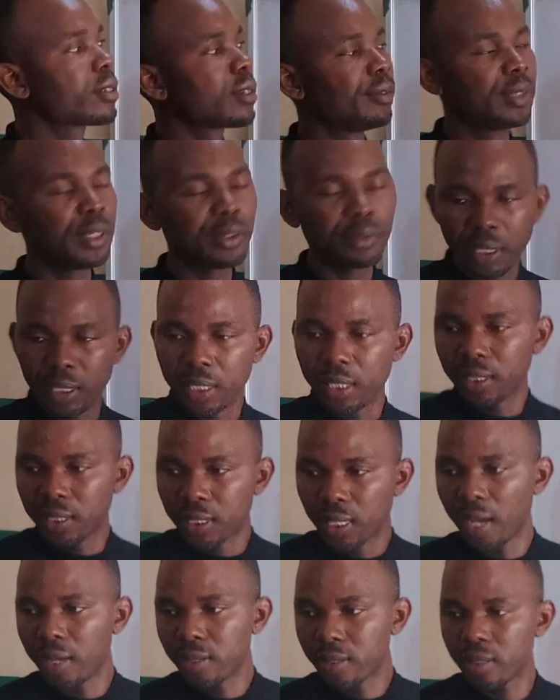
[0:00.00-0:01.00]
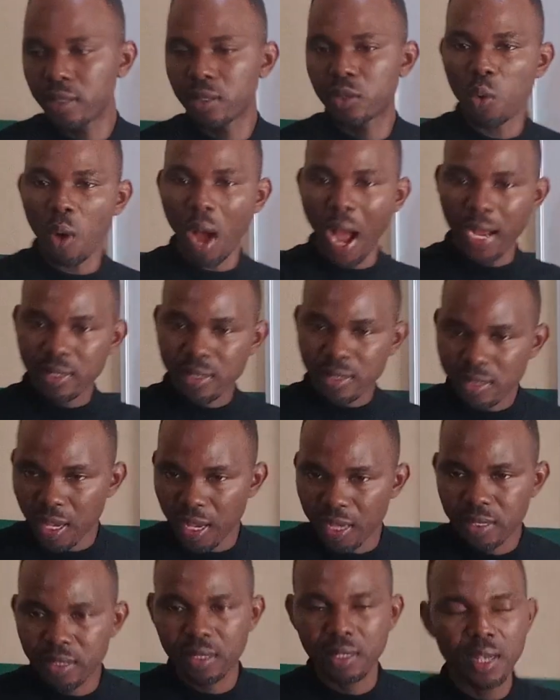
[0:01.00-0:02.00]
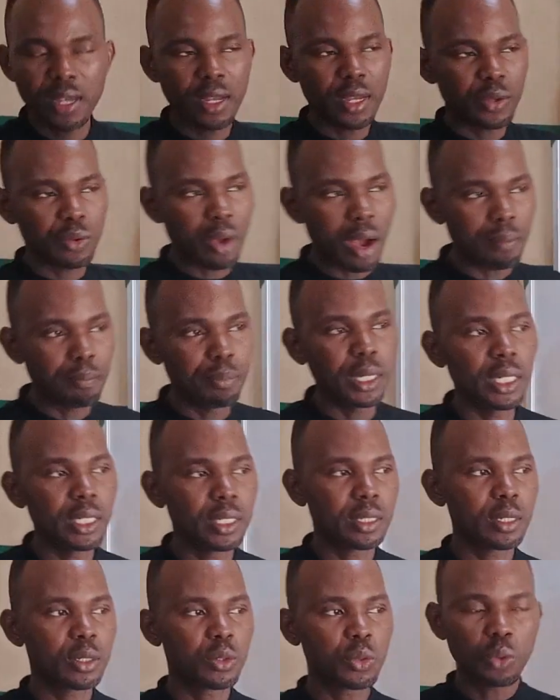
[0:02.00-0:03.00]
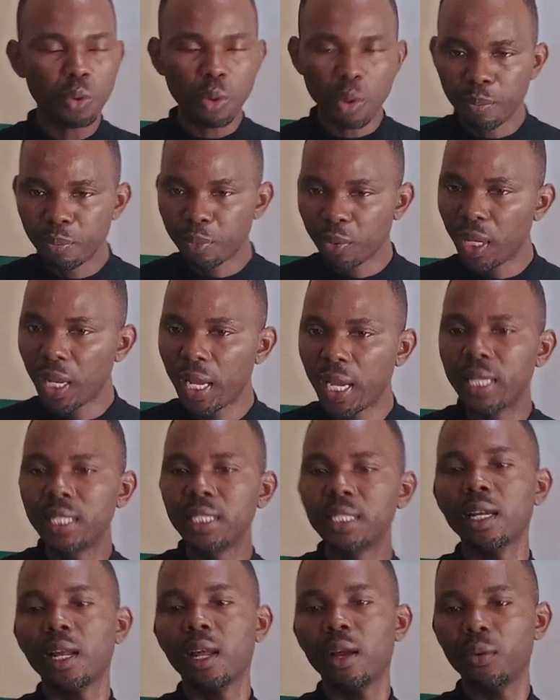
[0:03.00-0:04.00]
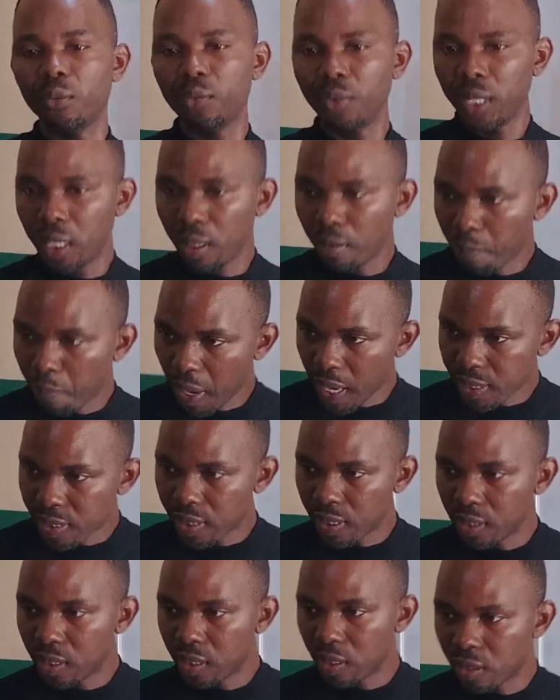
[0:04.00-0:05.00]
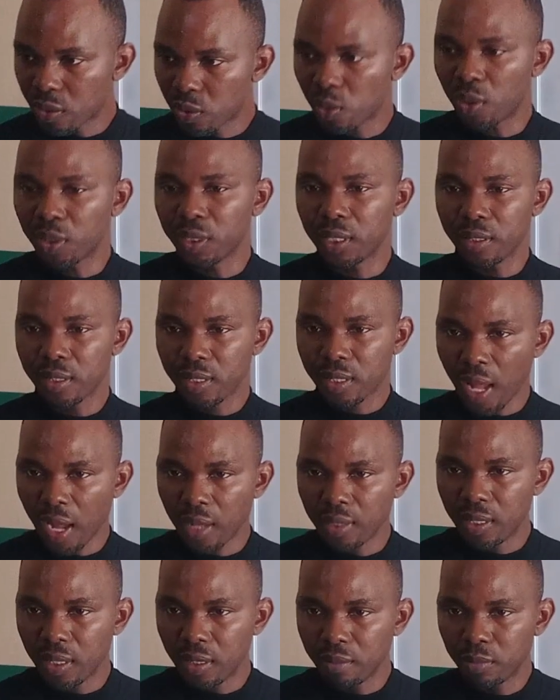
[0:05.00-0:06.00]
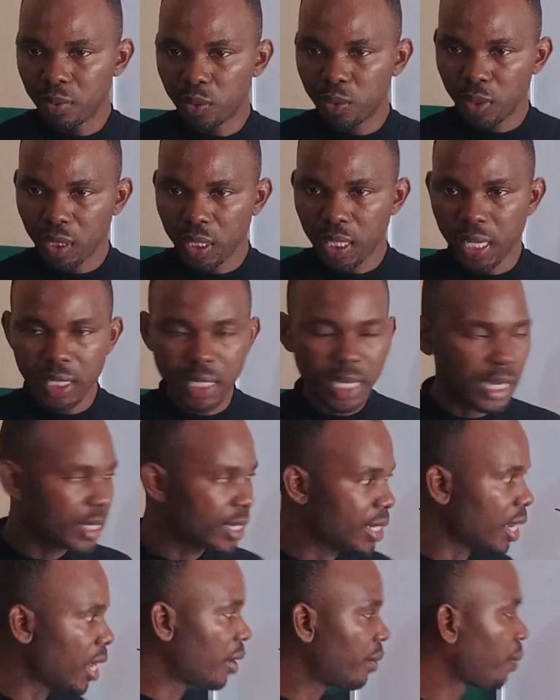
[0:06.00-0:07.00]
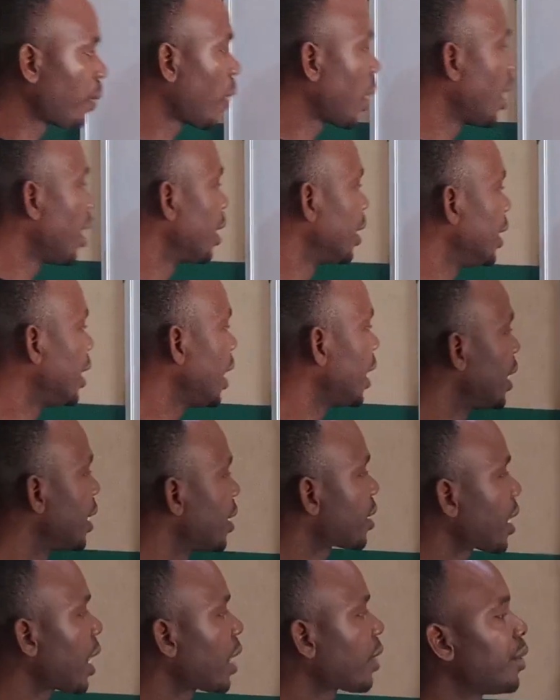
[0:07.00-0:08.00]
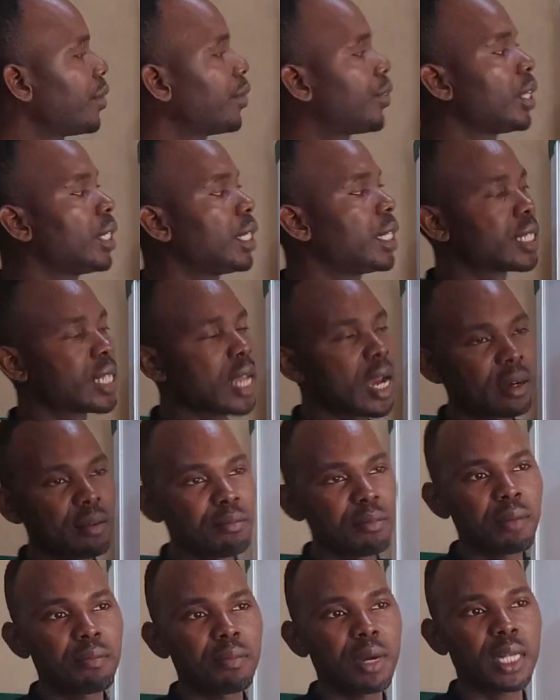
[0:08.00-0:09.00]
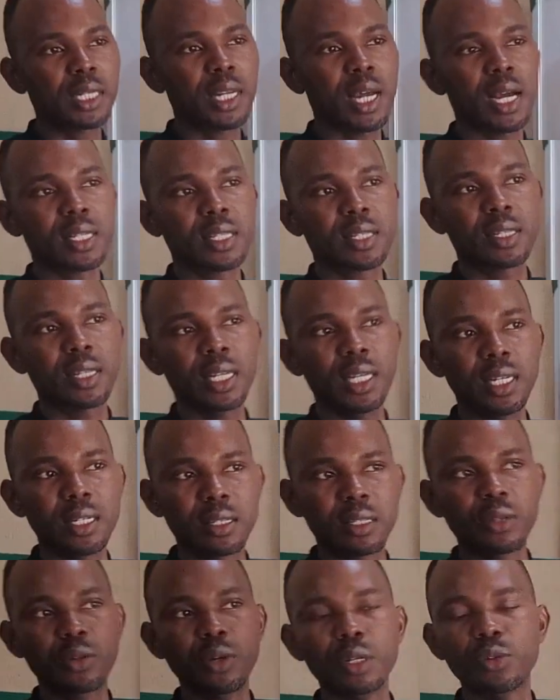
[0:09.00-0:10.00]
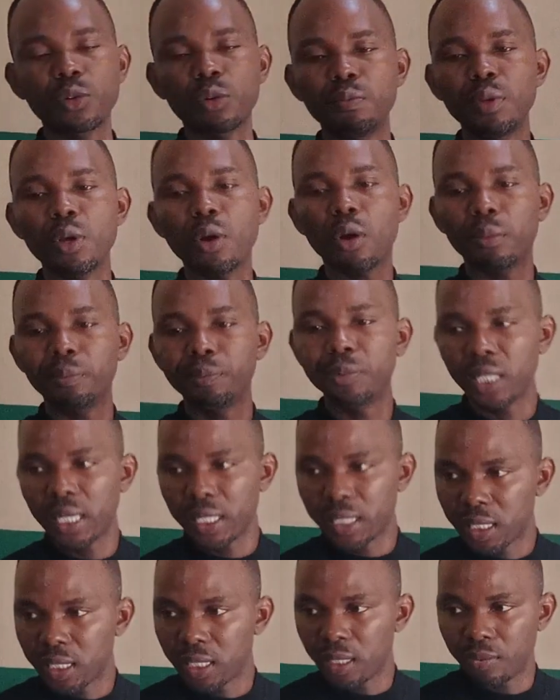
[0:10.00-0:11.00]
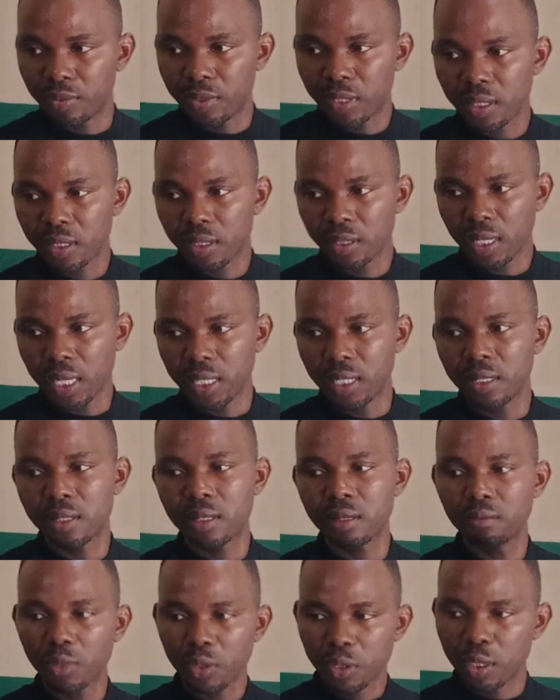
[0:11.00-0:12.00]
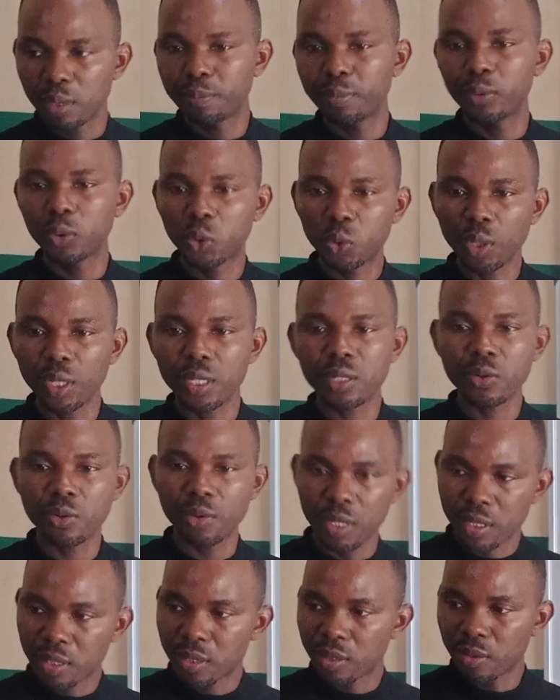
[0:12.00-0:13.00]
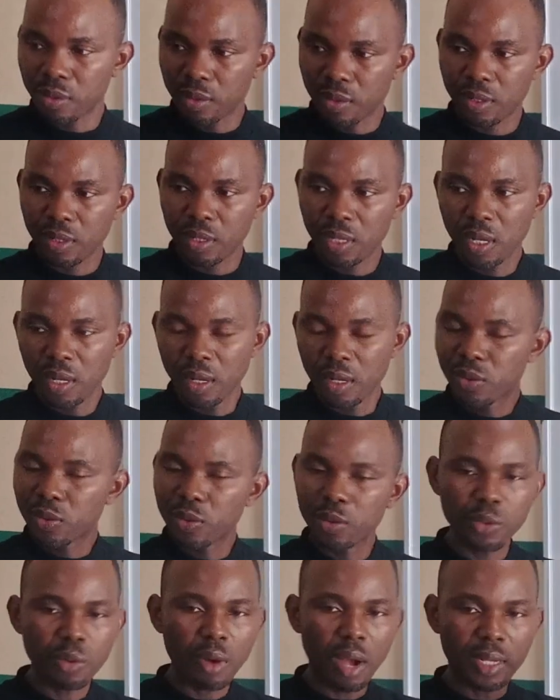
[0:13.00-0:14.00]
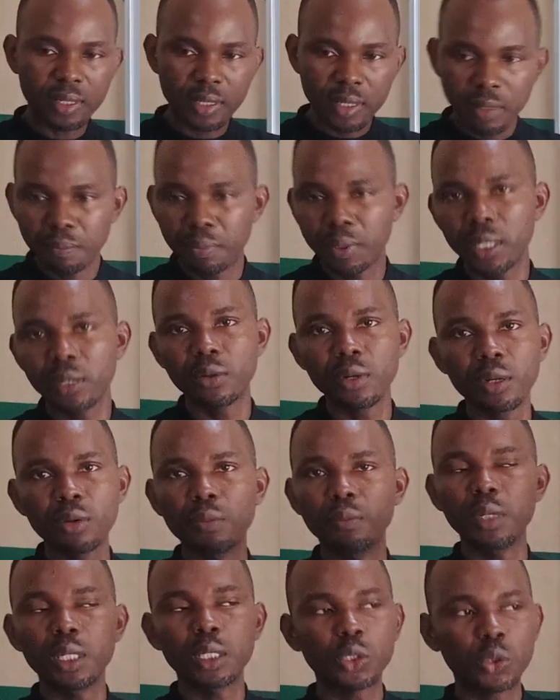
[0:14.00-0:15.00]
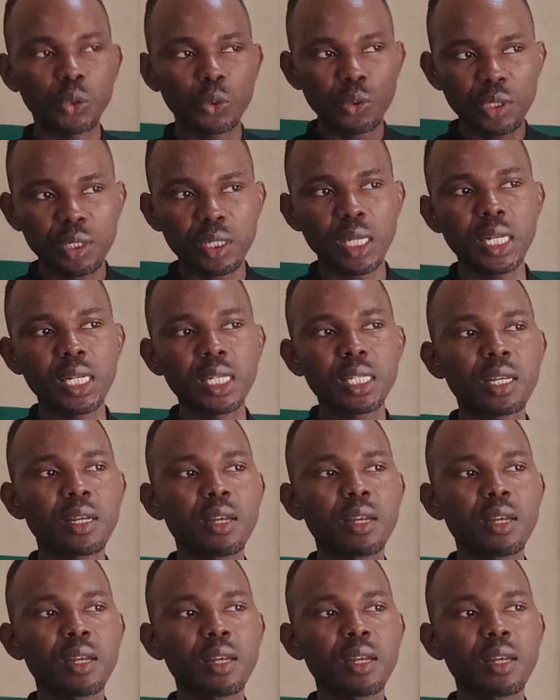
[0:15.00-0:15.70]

of the reading test is to assess your ability to comprehend reading passages, to understand them. Do we get that now? Then the second thing is that remember that it's going to be objectives, that is multiple choice questions. So you are simply going to be choosing